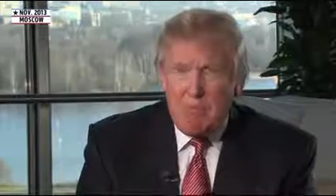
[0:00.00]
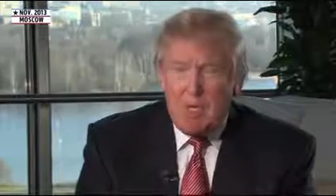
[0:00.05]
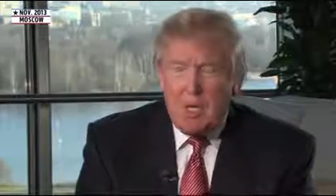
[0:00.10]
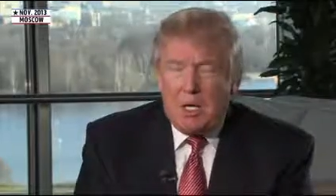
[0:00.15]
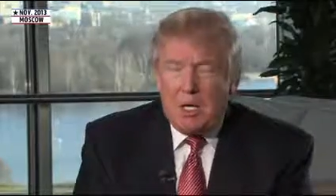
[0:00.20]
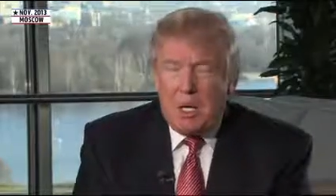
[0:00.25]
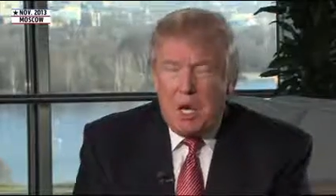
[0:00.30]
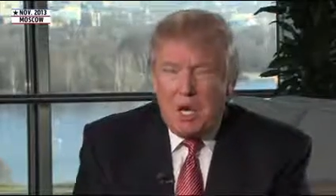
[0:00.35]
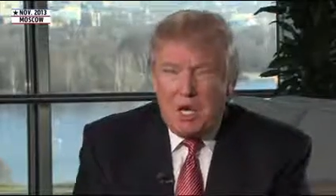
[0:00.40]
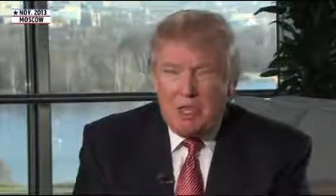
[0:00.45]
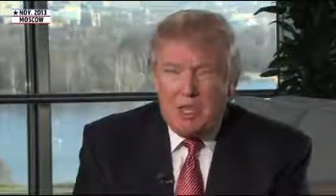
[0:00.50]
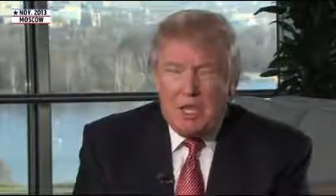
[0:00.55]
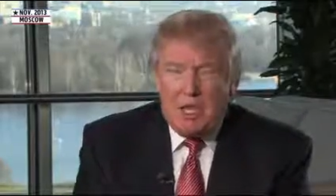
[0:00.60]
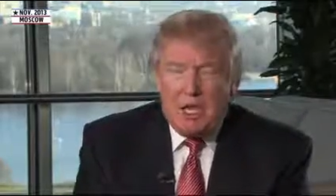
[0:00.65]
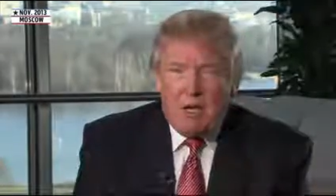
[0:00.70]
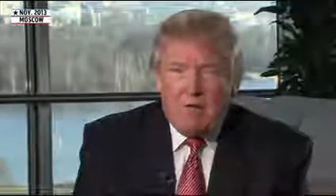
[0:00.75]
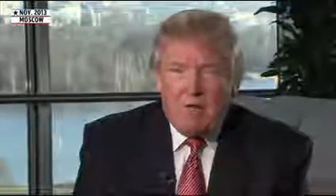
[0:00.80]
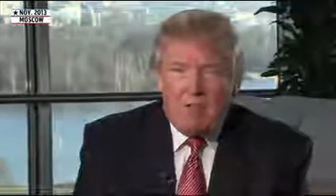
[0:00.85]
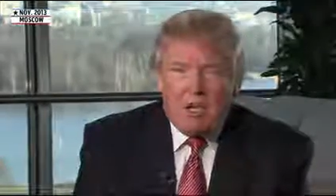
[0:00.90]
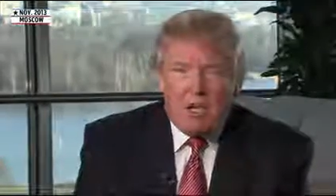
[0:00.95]
But I think
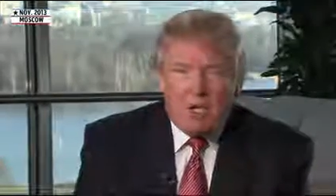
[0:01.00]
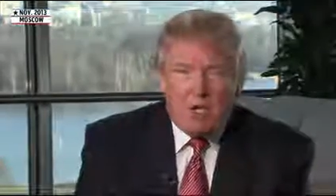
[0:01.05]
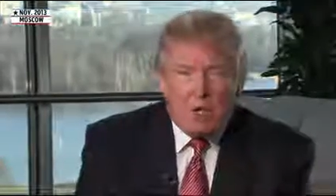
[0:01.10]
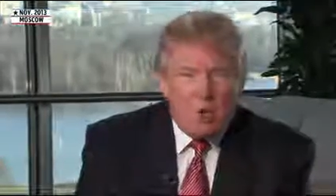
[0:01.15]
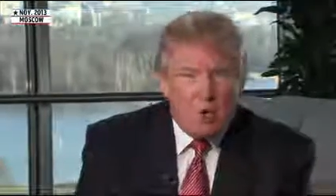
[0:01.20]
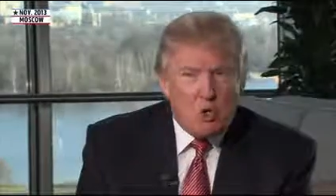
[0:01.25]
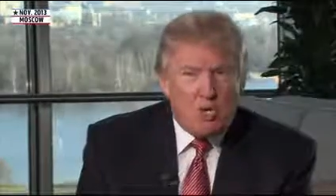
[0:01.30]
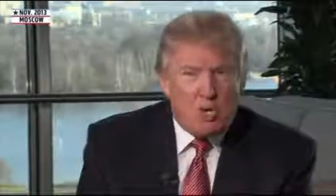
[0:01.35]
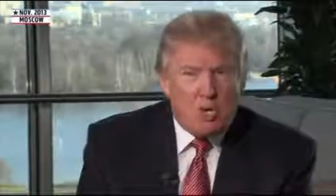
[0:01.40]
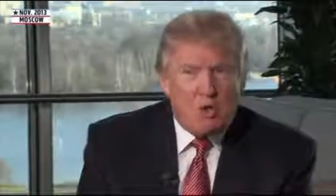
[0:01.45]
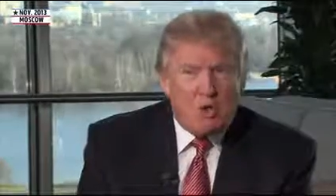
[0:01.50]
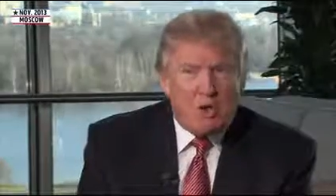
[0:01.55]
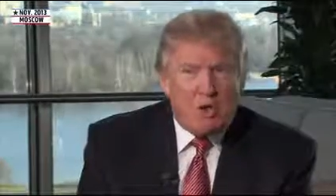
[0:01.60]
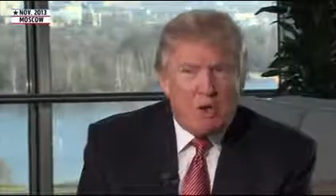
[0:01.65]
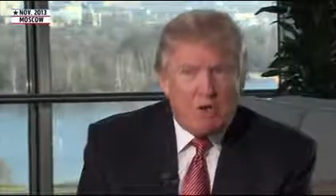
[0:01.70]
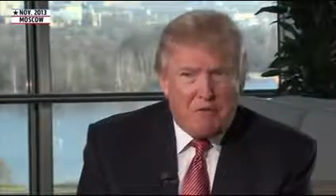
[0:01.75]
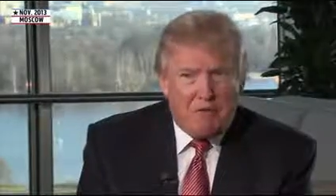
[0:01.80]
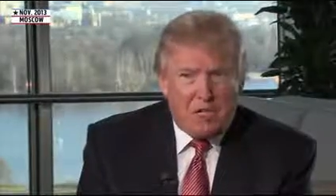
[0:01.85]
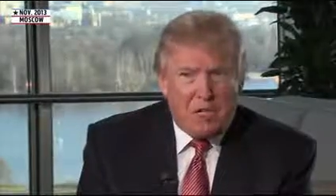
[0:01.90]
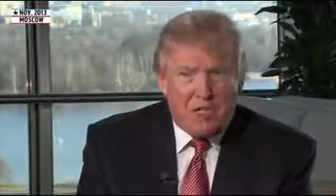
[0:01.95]
if they don't get
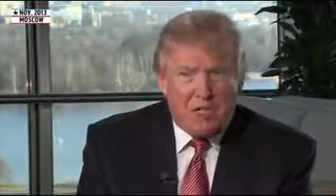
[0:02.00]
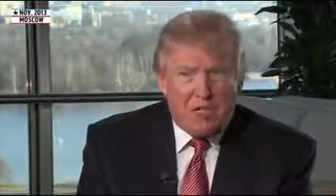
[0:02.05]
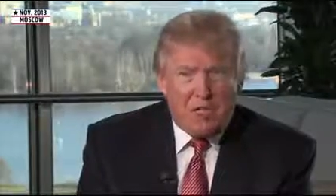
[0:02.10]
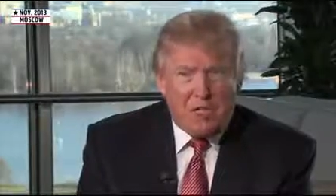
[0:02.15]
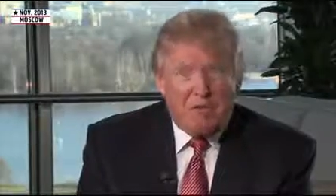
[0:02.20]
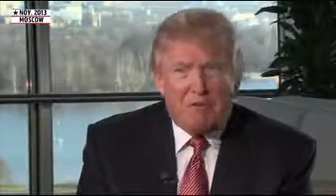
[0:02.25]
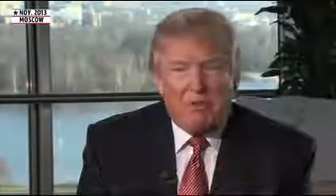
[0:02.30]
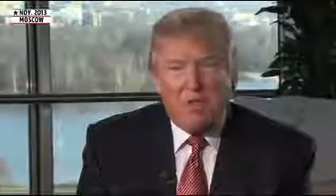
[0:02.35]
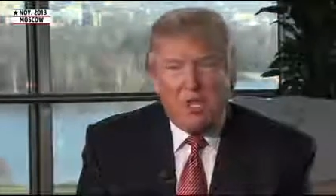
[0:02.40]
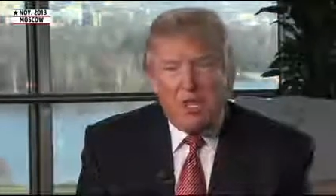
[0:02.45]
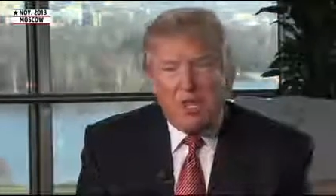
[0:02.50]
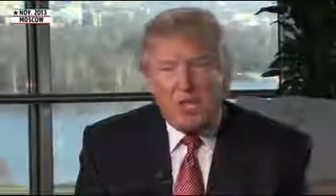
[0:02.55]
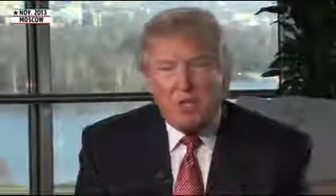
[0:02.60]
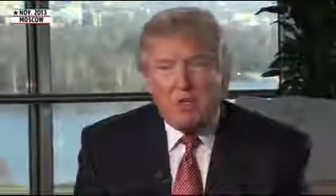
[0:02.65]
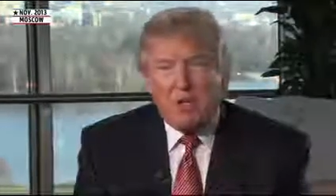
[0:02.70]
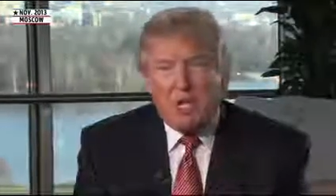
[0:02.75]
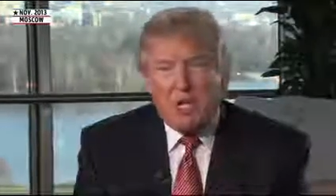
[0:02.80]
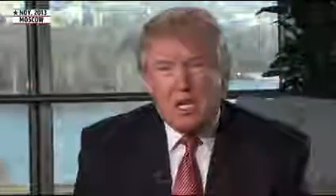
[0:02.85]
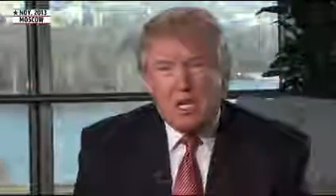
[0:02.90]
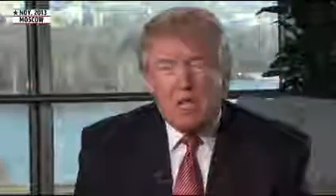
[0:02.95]
that fixed, if they
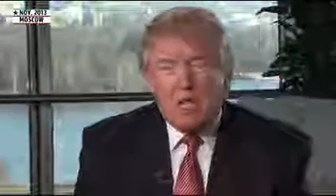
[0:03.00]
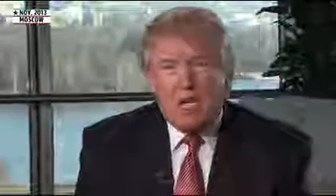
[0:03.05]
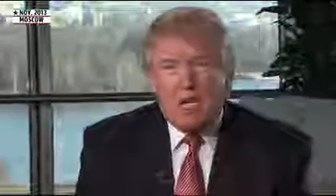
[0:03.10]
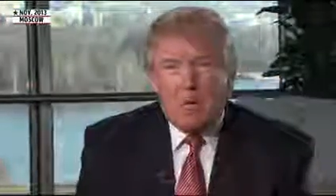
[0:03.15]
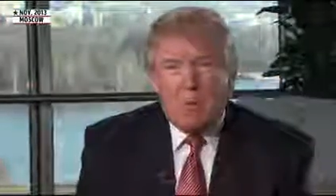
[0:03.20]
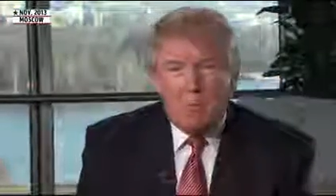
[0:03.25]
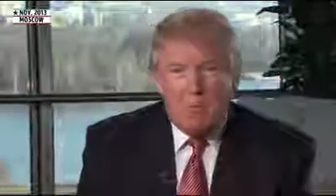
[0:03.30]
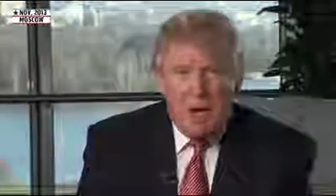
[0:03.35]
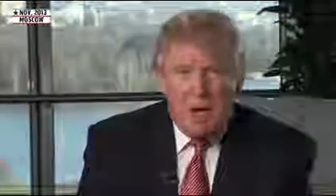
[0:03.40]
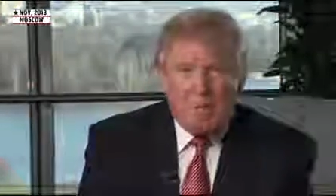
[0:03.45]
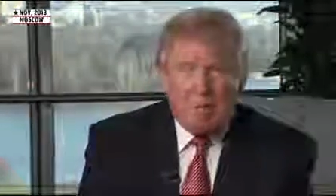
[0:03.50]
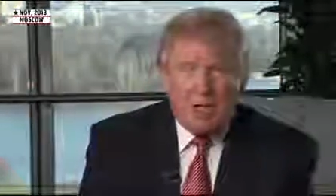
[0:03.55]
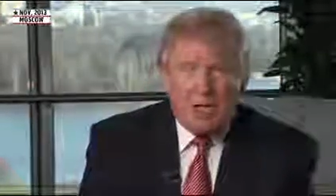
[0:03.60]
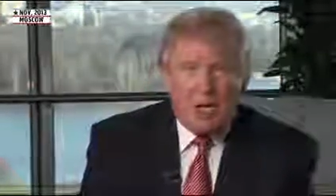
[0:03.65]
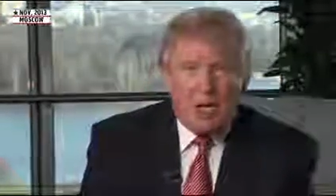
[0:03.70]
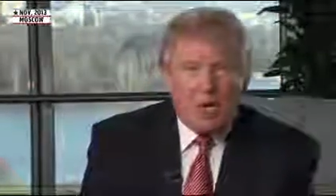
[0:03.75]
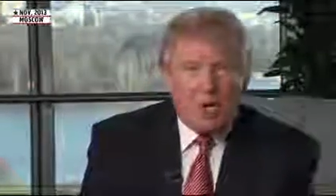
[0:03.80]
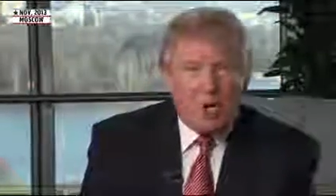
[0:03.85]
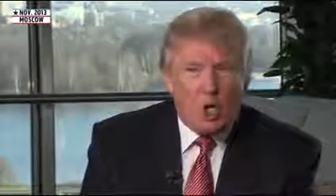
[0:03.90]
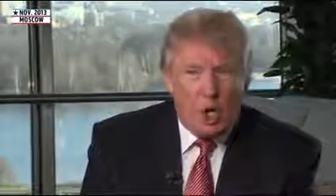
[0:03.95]
don't get
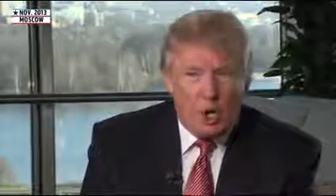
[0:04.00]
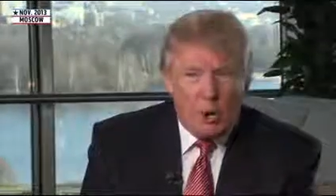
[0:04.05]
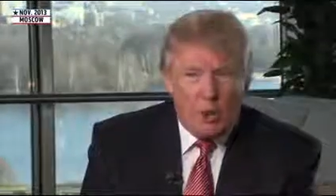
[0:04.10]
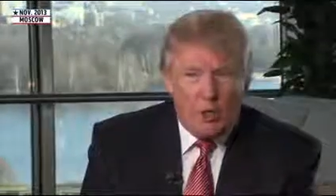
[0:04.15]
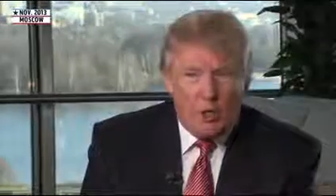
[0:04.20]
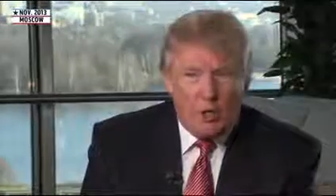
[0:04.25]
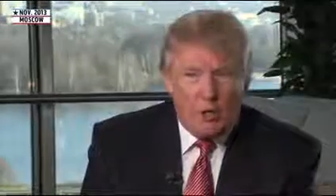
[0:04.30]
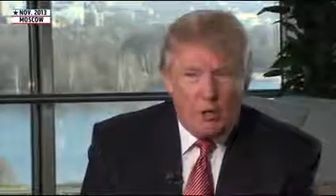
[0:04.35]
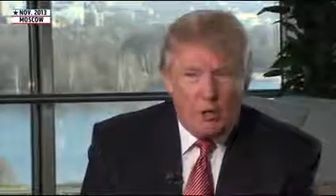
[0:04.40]
Obamacare going,